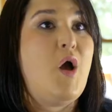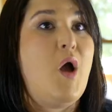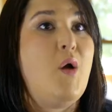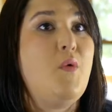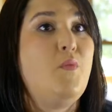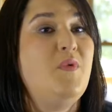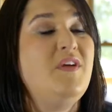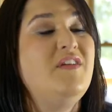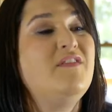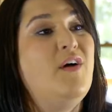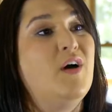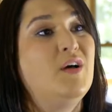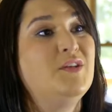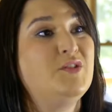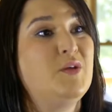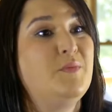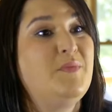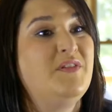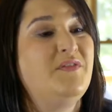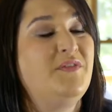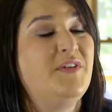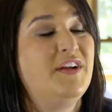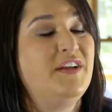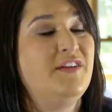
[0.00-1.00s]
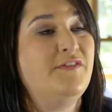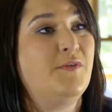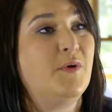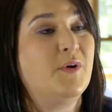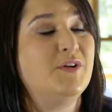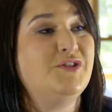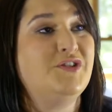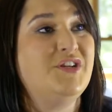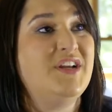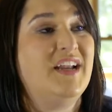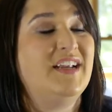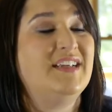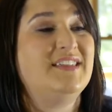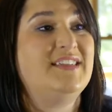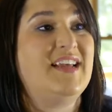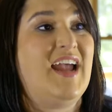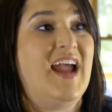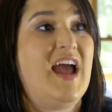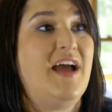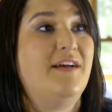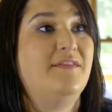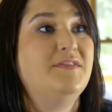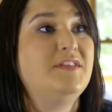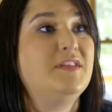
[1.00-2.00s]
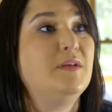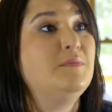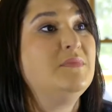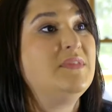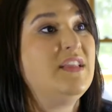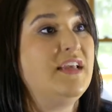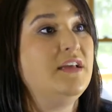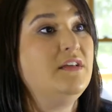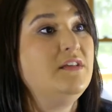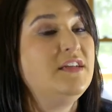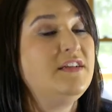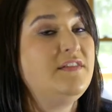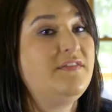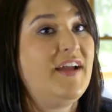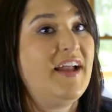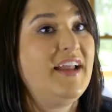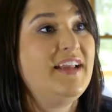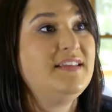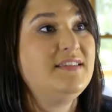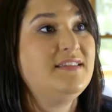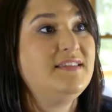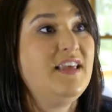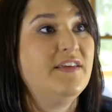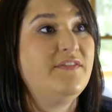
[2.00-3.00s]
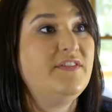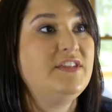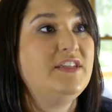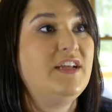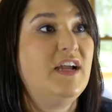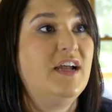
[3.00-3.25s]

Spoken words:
We've also been very fortunate to have some legal advice given to